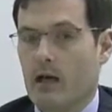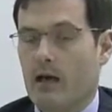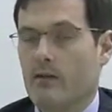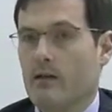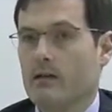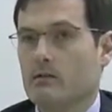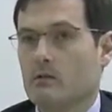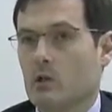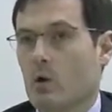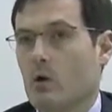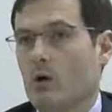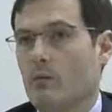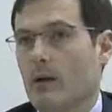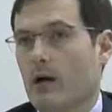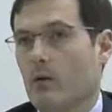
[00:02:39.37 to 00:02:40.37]
and they
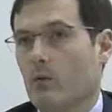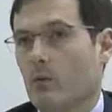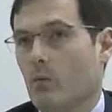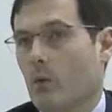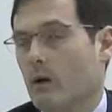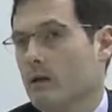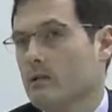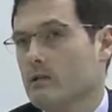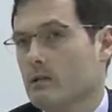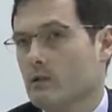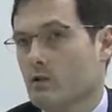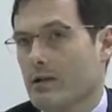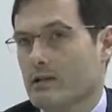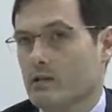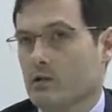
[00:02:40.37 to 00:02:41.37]
talk about what is the
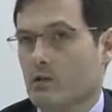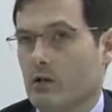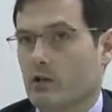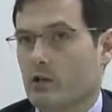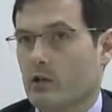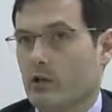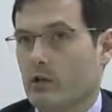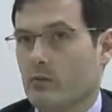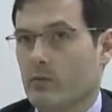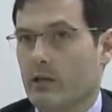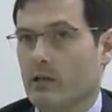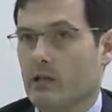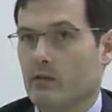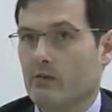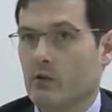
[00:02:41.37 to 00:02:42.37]
trust structure going to be
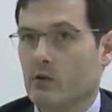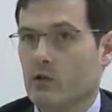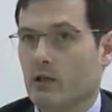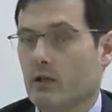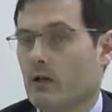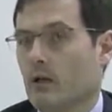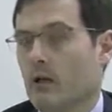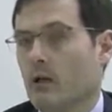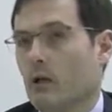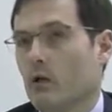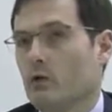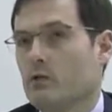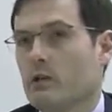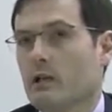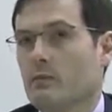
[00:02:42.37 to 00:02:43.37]
in the future.
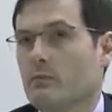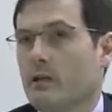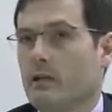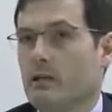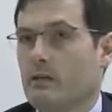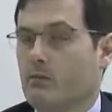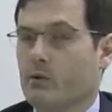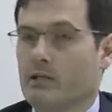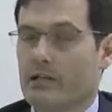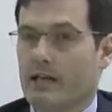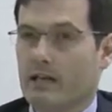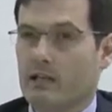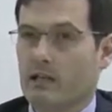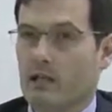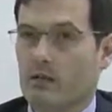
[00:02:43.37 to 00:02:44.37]
Who's going to be the
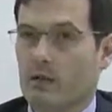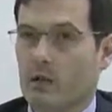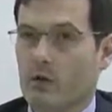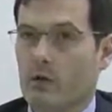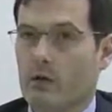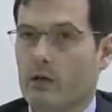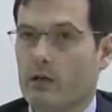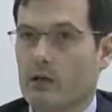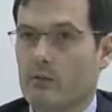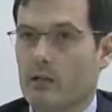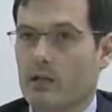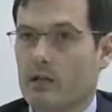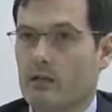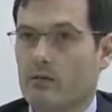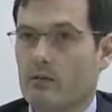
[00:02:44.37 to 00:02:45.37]
protector? Who are going to
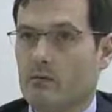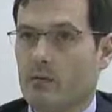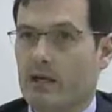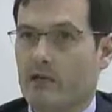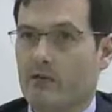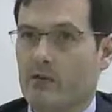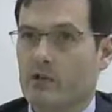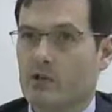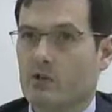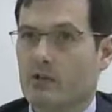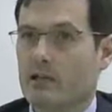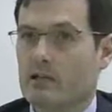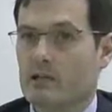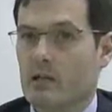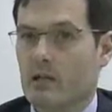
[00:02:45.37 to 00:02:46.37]
be the
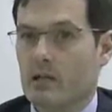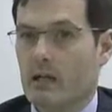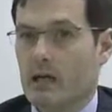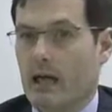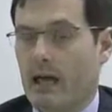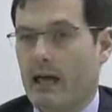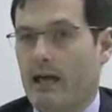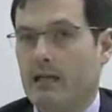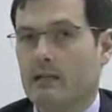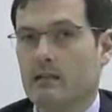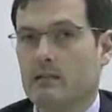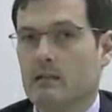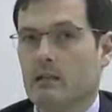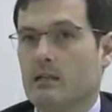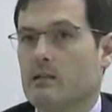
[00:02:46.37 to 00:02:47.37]
beneficiaries?
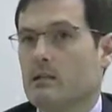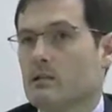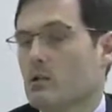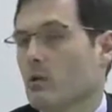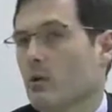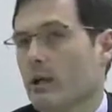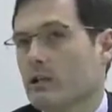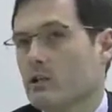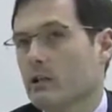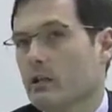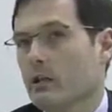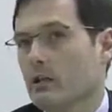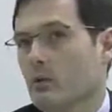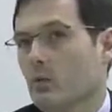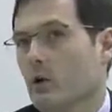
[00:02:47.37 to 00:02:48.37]
And is this all actually
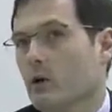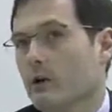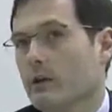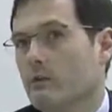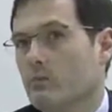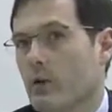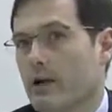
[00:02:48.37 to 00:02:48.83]
going to work in